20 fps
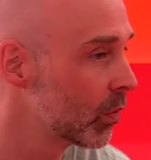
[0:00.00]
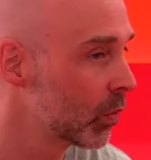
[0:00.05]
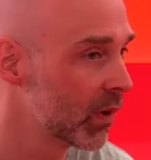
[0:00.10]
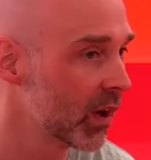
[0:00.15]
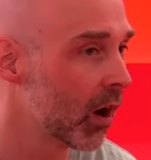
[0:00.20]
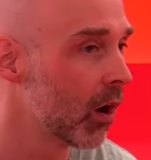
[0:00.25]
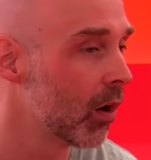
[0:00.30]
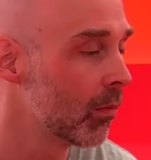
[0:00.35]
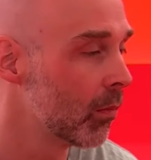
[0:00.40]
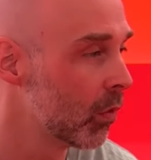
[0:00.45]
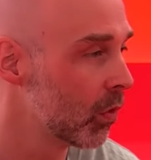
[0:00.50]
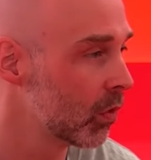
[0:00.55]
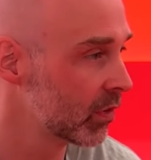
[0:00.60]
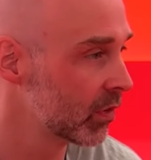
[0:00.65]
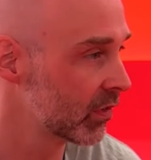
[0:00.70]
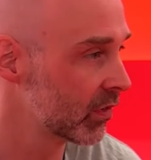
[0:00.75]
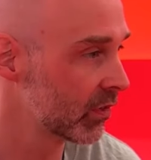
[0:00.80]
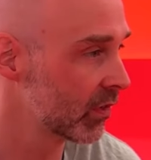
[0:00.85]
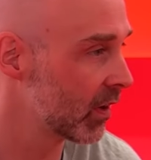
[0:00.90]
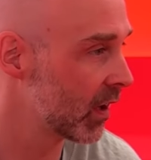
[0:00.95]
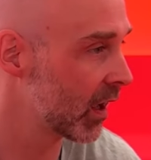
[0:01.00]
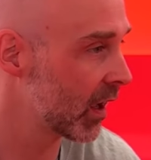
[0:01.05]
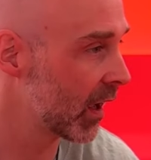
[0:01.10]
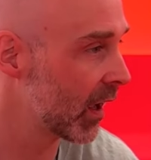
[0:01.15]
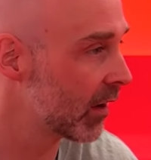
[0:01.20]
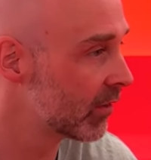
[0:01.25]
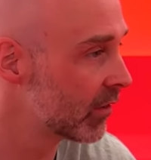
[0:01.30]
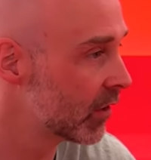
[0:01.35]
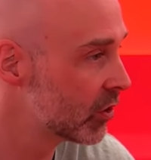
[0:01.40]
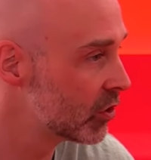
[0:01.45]
We almost
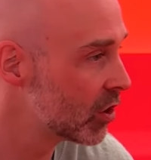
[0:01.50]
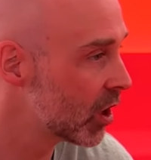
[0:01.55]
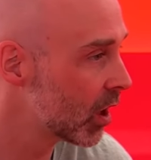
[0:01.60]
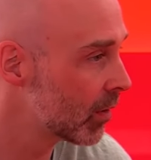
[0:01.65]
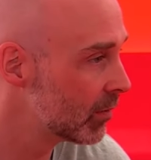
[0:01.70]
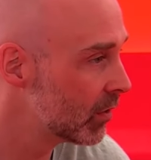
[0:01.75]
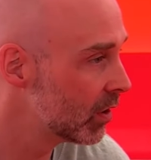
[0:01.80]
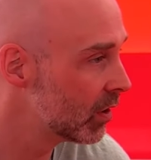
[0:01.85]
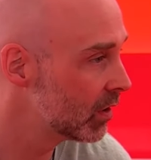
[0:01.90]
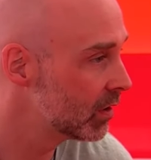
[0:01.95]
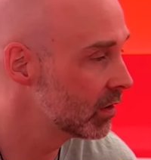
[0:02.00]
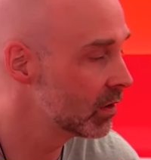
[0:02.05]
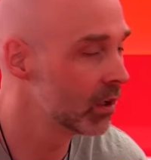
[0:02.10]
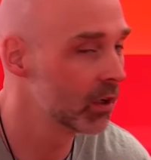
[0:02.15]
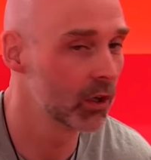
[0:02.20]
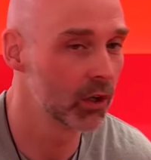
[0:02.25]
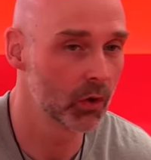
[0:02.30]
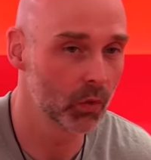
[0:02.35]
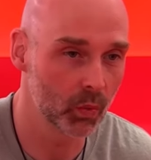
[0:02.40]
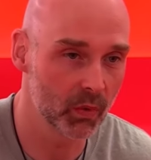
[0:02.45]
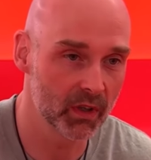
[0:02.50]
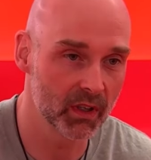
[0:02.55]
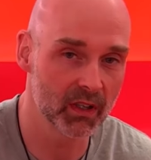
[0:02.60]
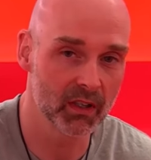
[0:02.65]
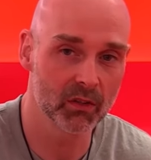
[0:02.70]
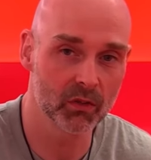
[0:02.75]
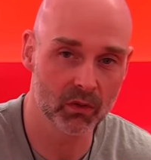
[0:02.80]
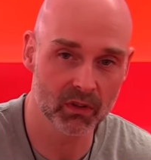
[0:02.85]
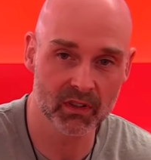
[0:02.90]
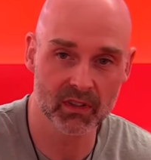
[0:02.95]
have the job done. We need to